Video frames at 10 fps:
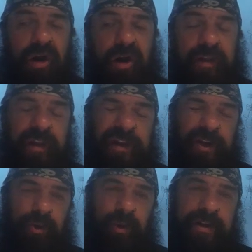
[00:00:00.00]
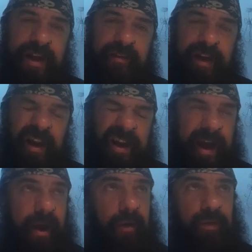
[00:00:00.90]
then they didn't always have it, and
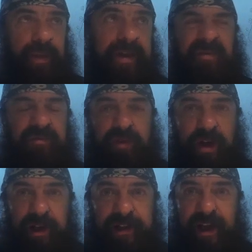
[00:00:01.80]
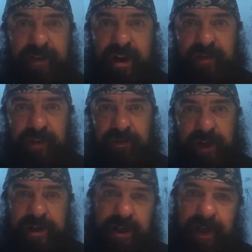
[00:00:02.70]
now they hardly have anything
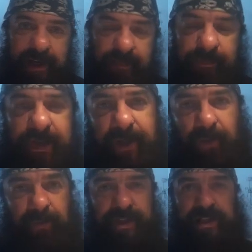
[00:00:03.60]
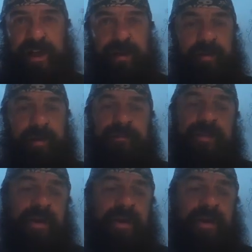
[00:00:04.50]
fly tie in Orvis in Edinburgh.